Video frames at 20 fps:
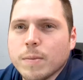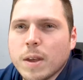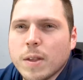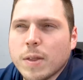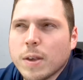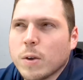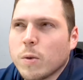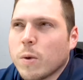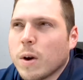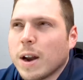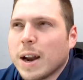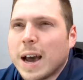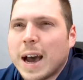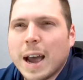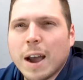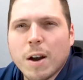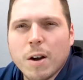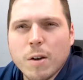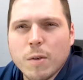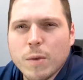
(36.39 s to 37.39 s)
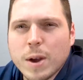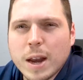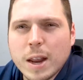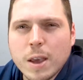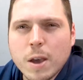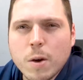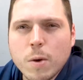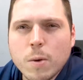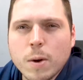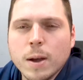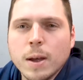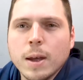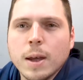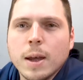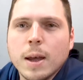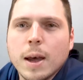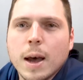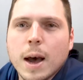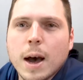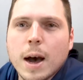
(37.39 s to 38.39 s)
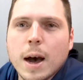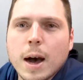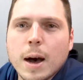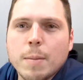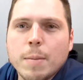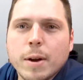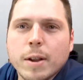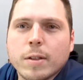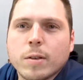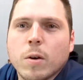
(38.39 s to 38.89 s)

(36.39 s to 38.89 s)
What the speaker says: I think we're on iHeartRadio, but